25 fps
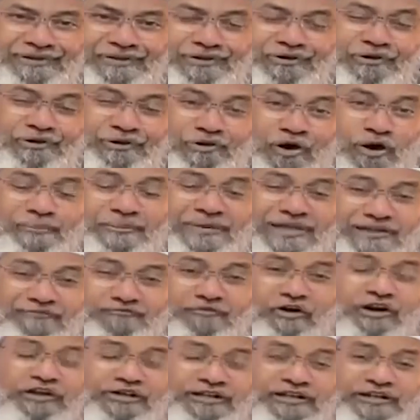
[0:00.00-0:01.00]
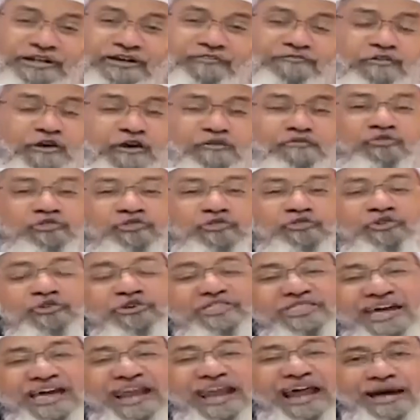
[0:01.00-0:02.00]
Robbing water for wudu
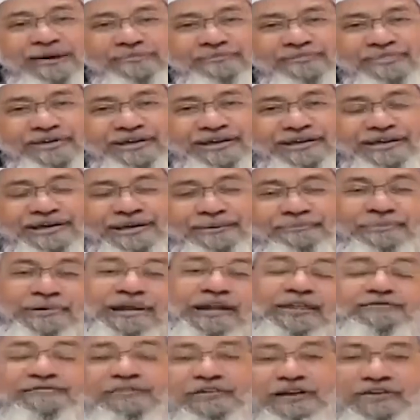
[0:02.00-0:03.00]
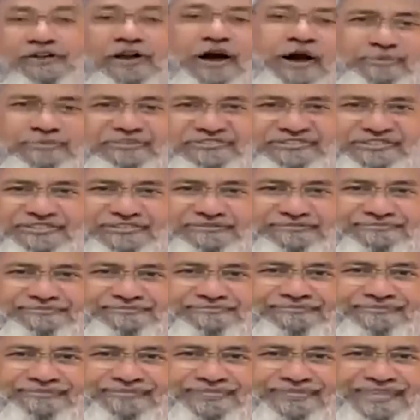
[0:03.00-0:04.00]
is haram, but if he robs
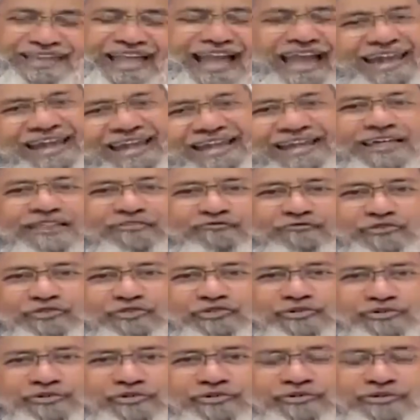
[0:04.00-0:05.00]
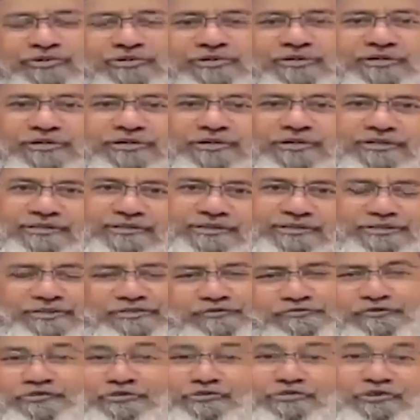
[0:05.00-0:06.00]
and he does wudu, the
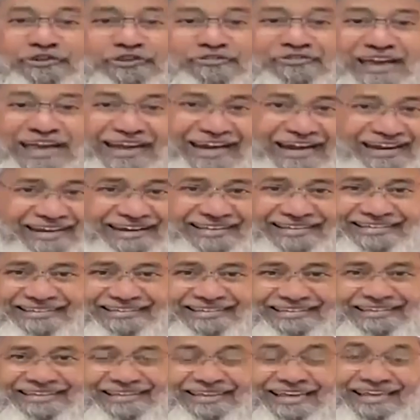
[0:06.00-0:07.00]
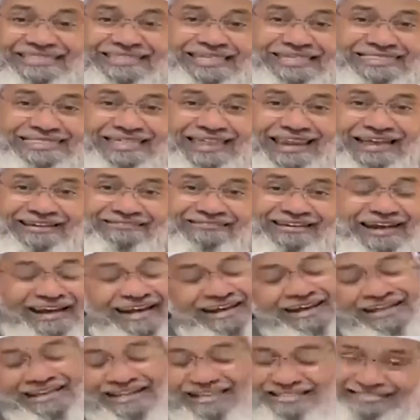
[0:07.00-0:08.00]
wudu is valid. Is this salah
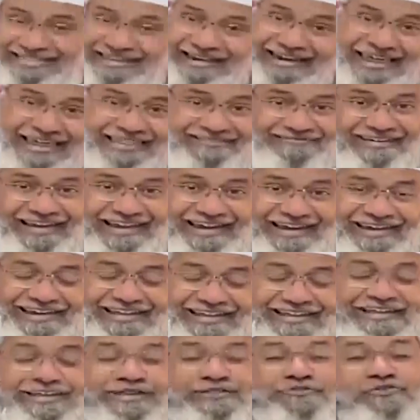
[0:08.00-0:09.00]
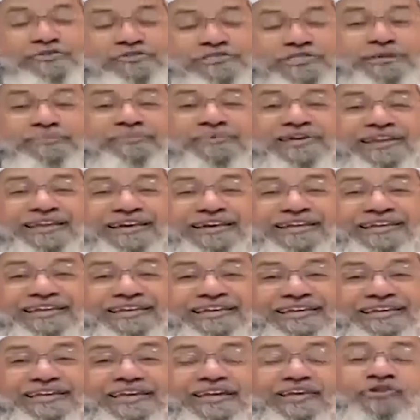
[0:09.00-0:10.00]
valid? Yes, salah is valid. So
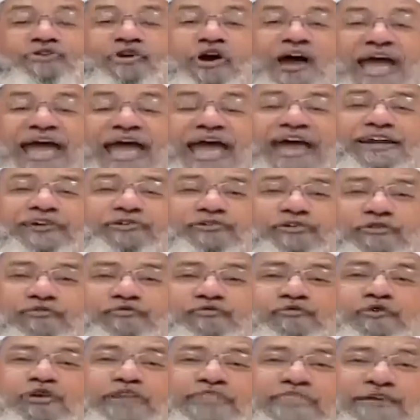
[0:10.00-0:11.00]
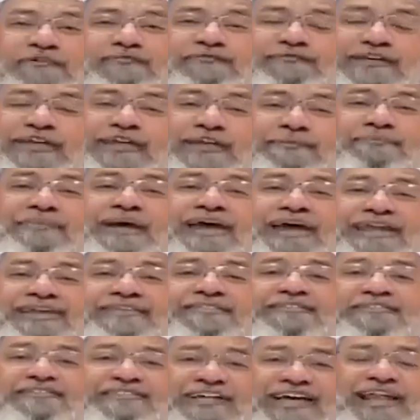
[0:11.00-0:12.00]
similarly, your act of doing the fake
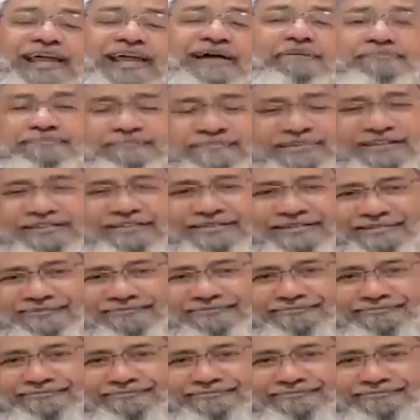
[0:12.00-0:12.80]
marriage is haram, brother.